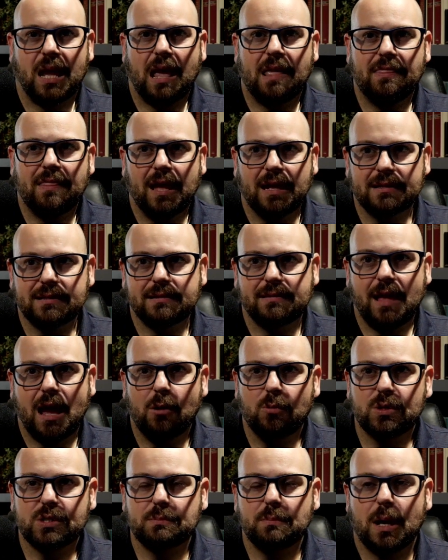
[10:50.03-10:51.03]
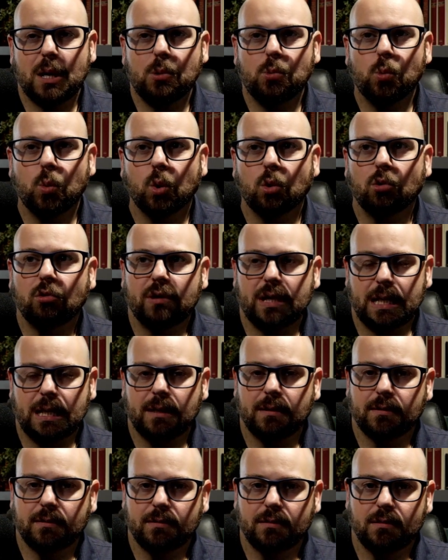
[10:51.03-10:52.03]
And that was my
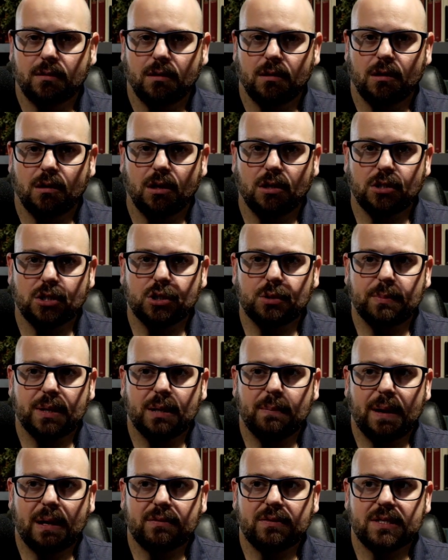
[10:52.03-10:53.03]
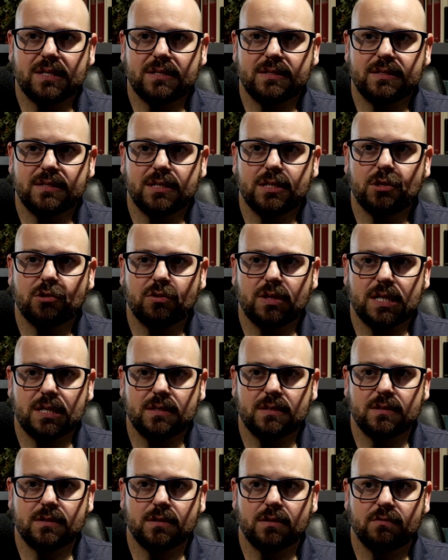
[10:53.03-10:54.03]
worry a little bit about this
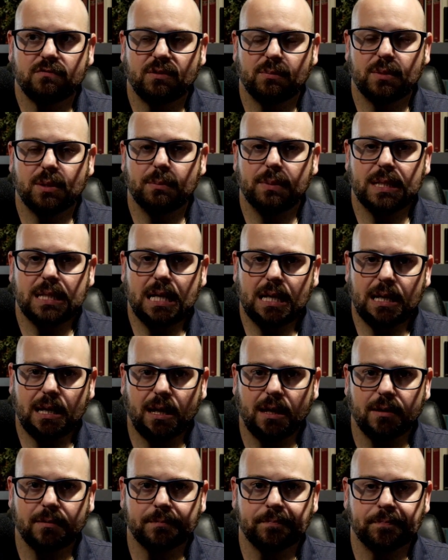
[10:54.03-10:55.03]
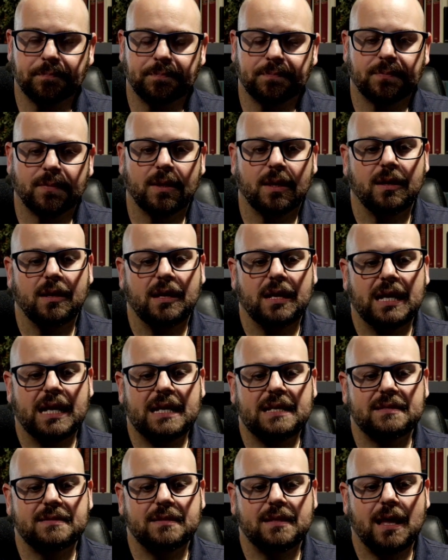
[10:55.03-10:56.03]
series from the beginning,
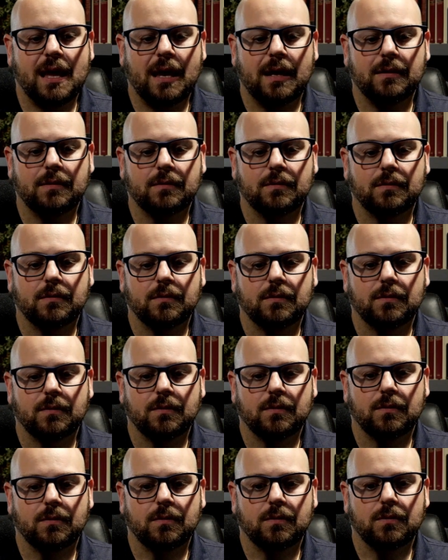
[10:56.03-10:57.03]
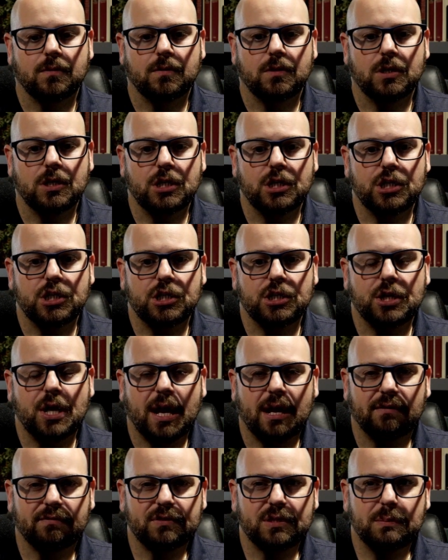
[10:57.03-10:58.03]
is that you
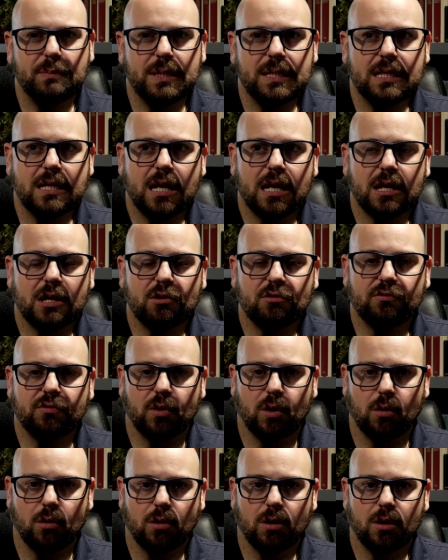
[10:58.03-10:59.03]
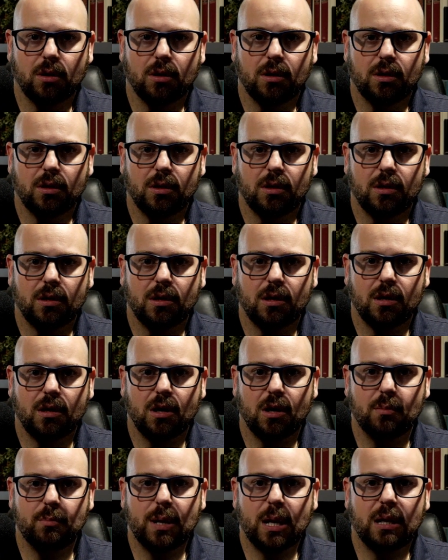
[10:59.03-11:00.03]
have to be careful
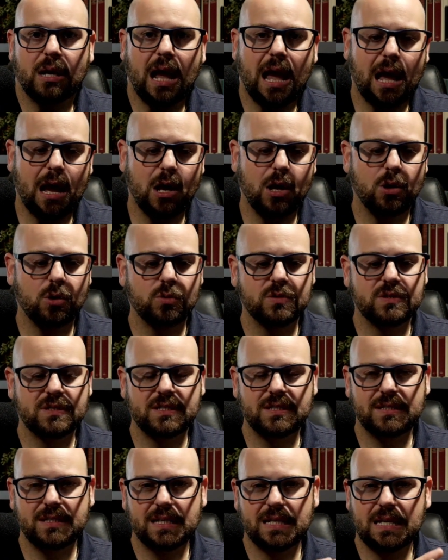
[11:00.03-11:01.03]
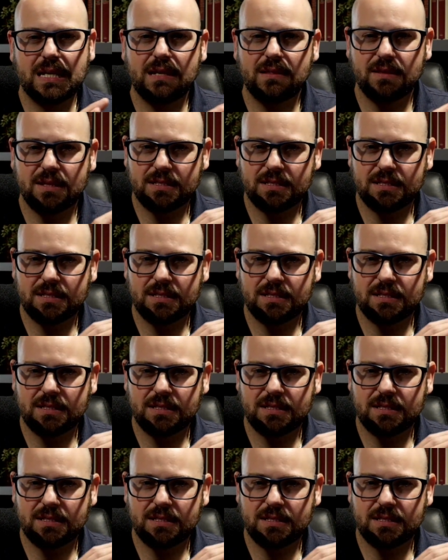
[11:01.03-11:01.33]
about how sticky